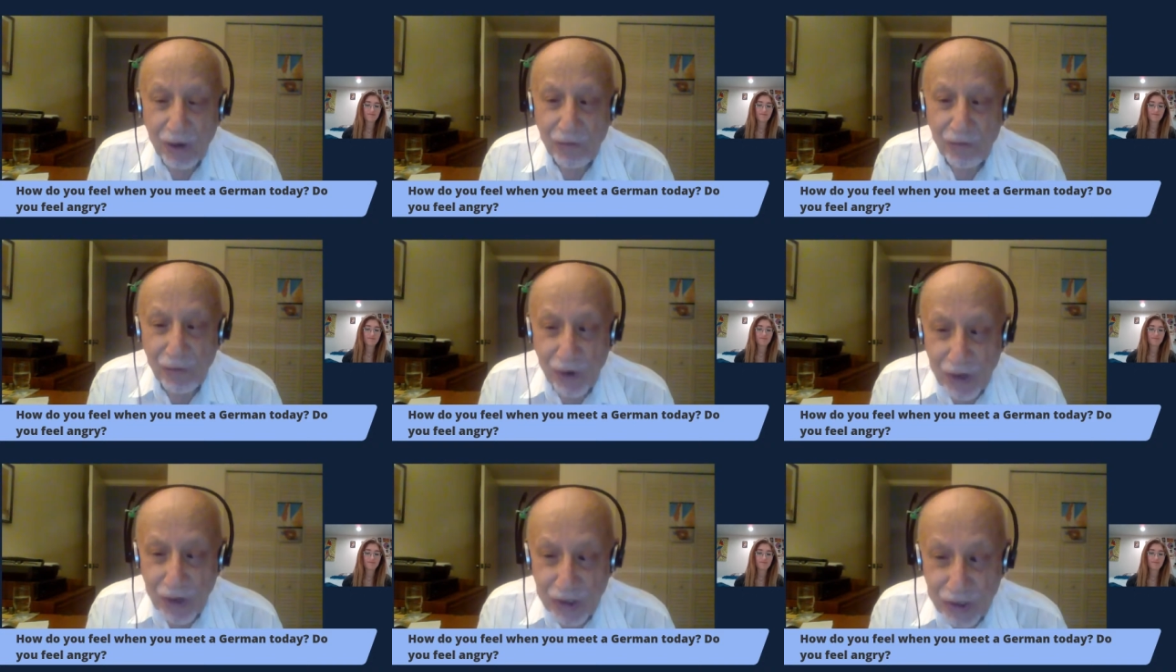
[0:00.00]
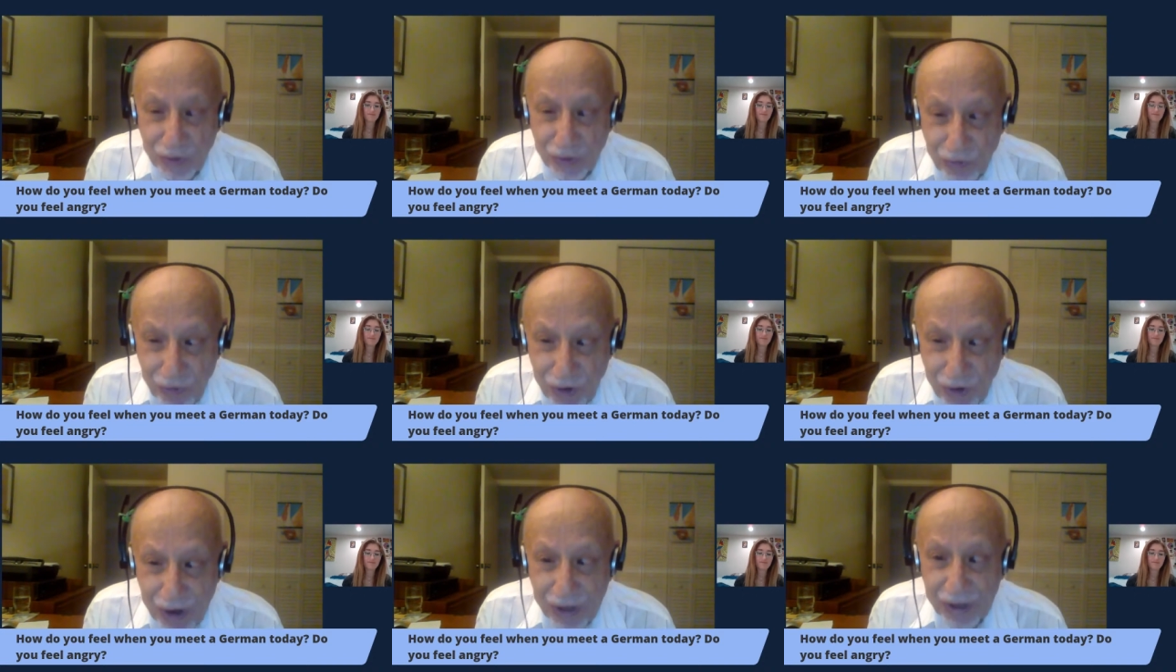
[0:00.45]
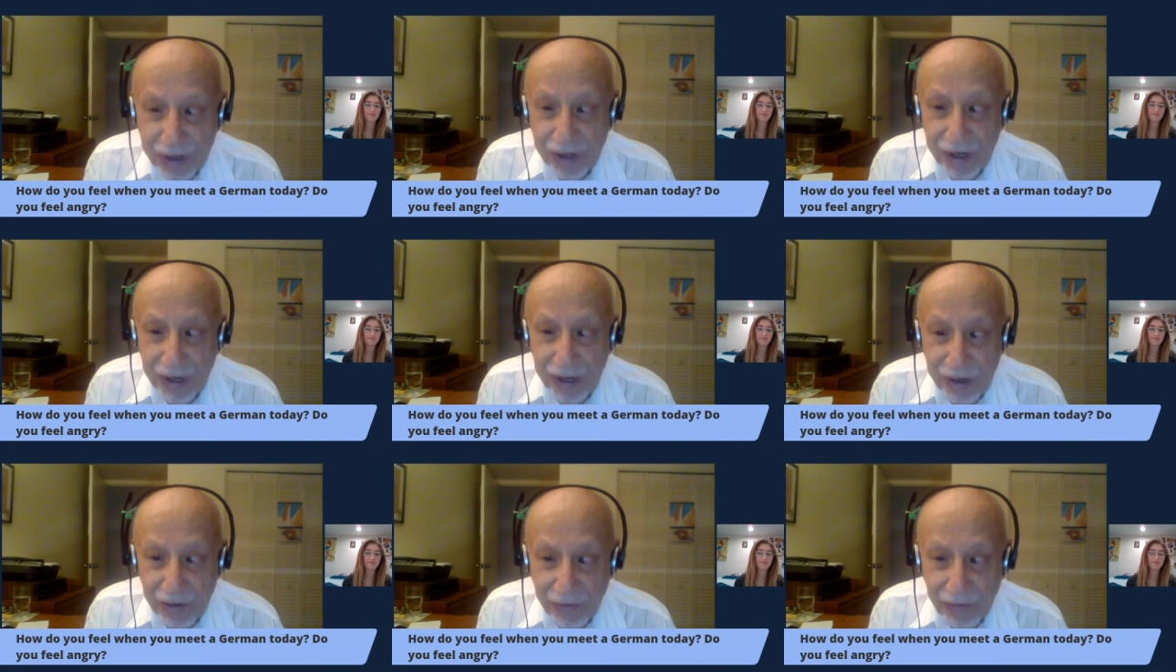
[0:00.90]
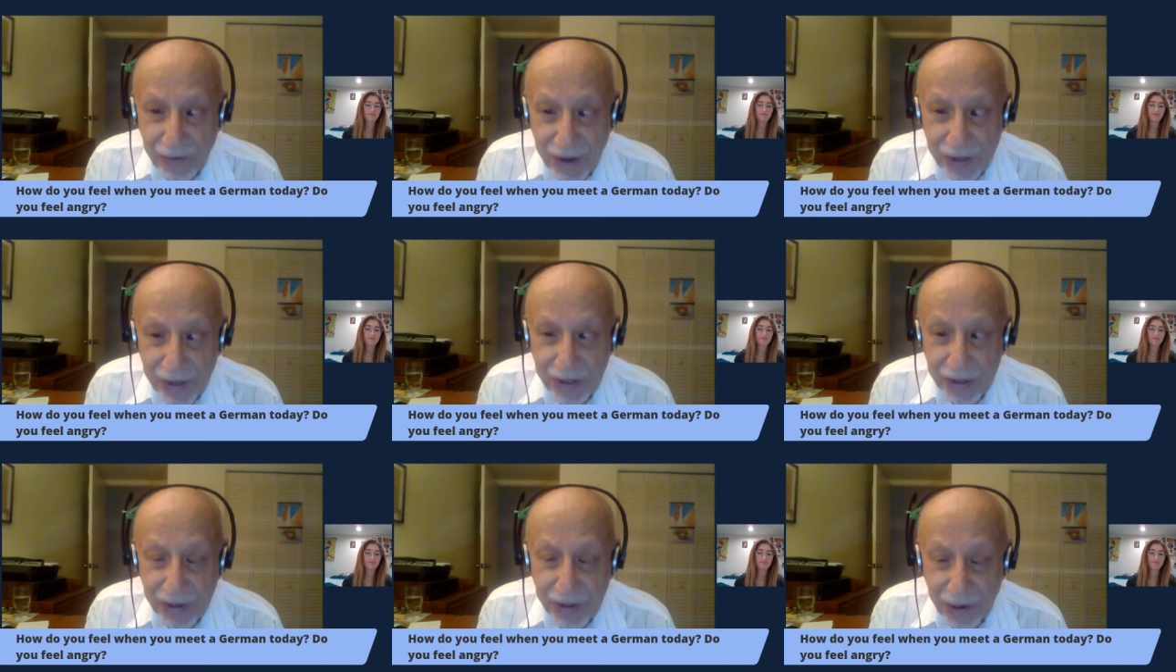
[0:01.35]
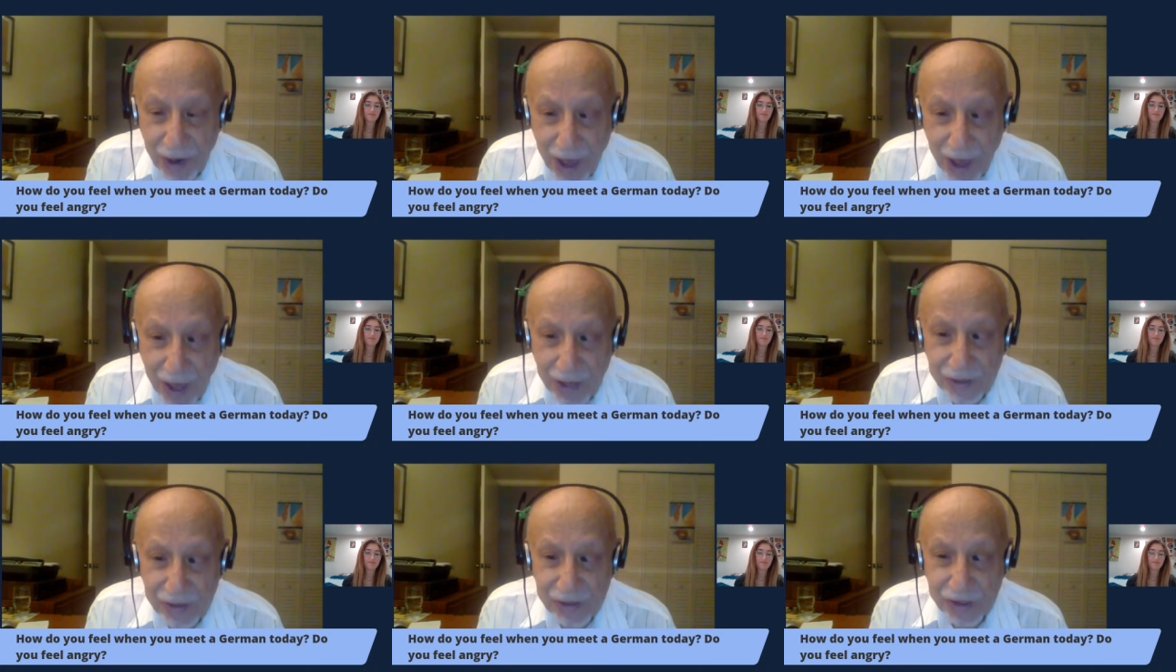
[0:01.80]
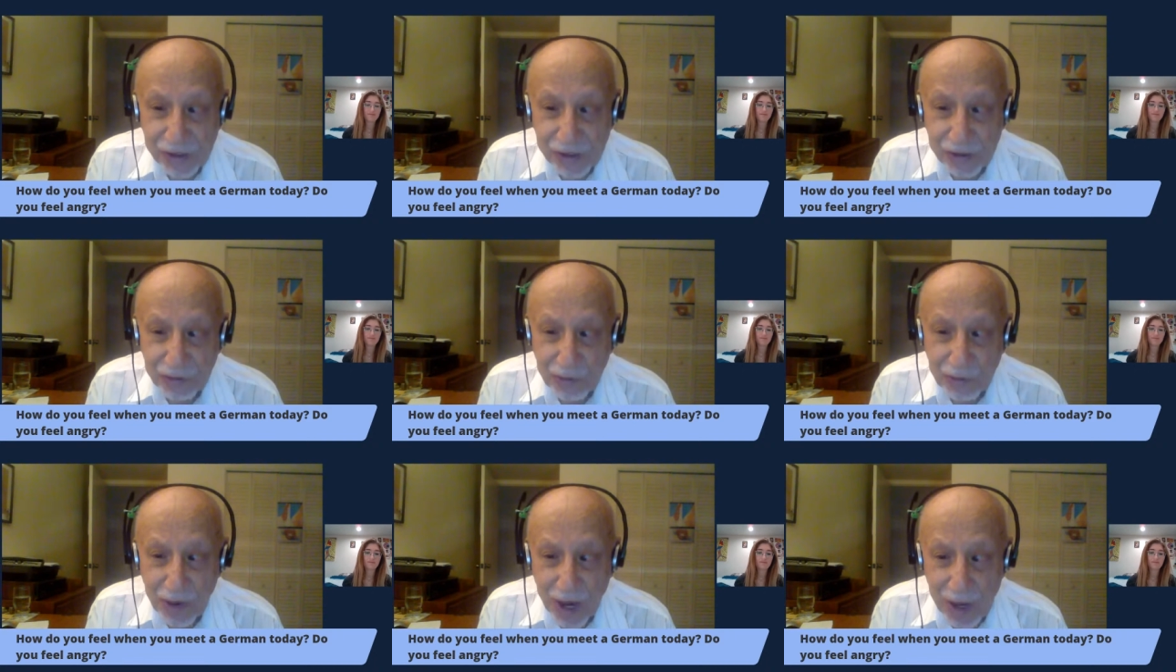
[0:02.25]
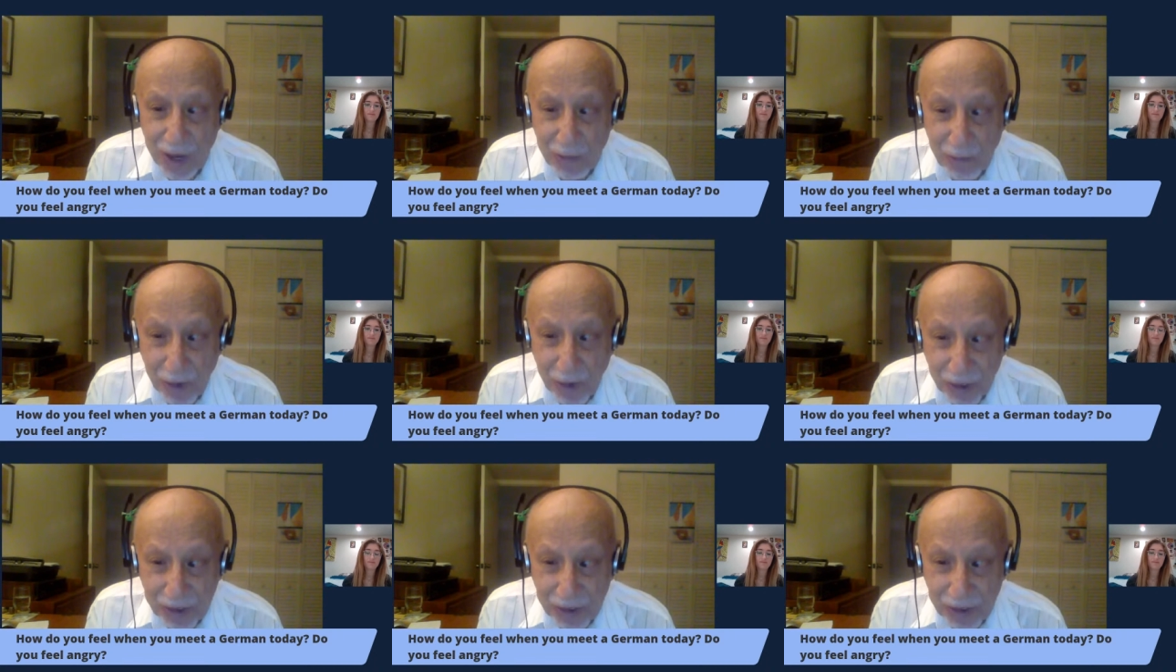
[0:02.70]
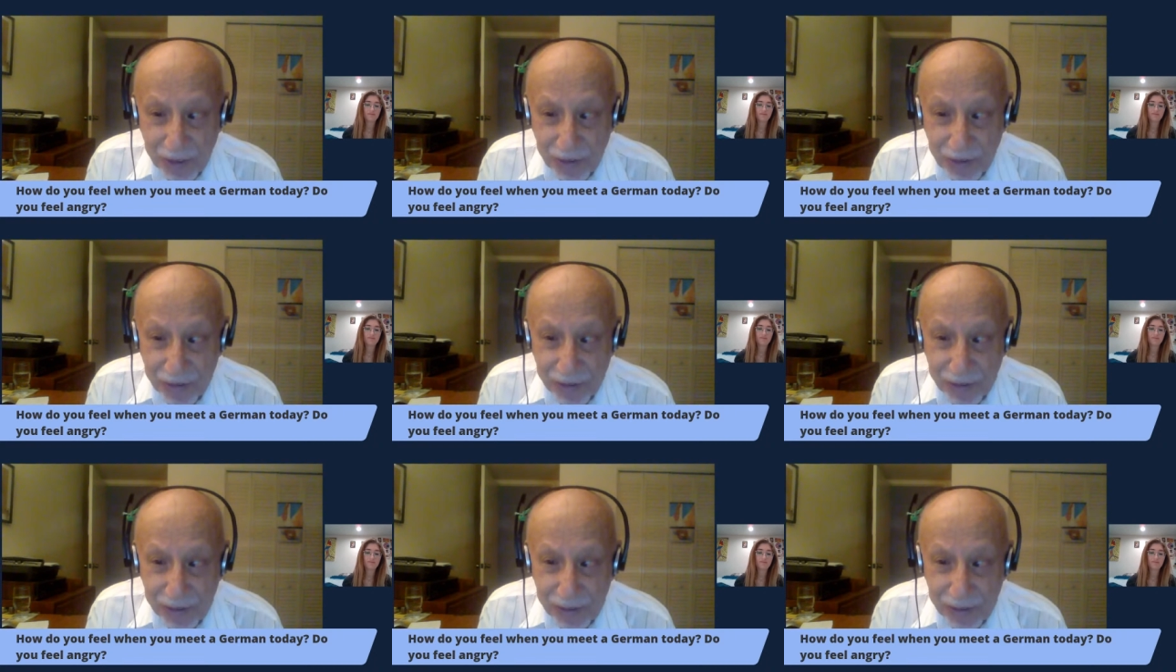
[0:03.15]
was very, very nice to my mother